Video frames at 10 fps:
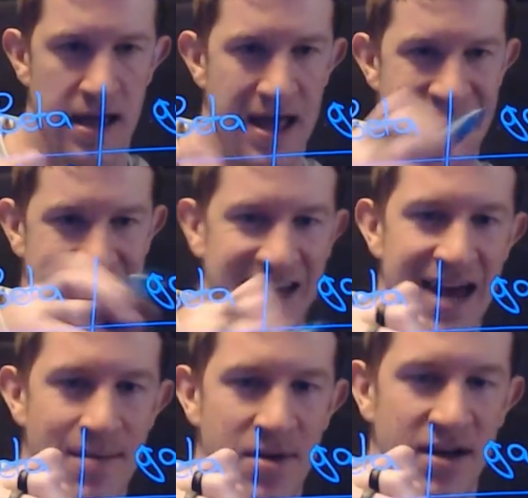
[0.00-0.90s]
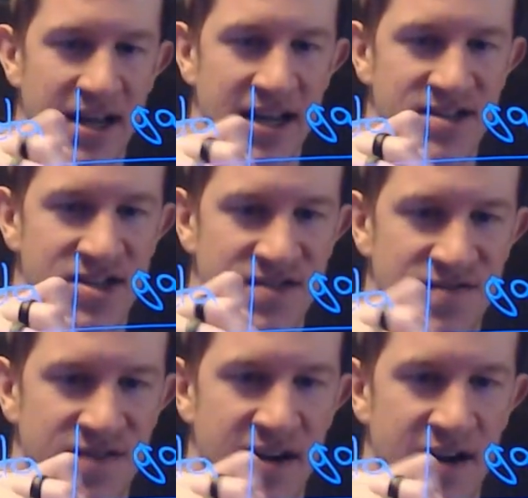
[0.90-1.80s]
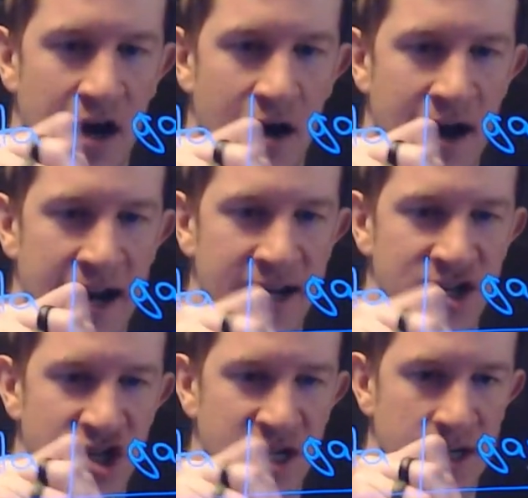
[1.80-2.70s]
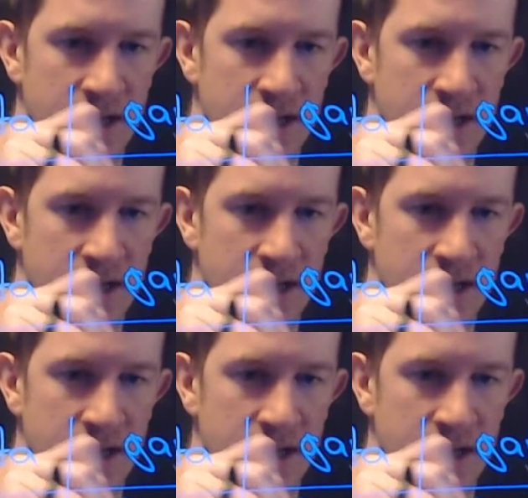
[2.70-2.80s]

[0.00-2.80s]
And gamma is just very high energy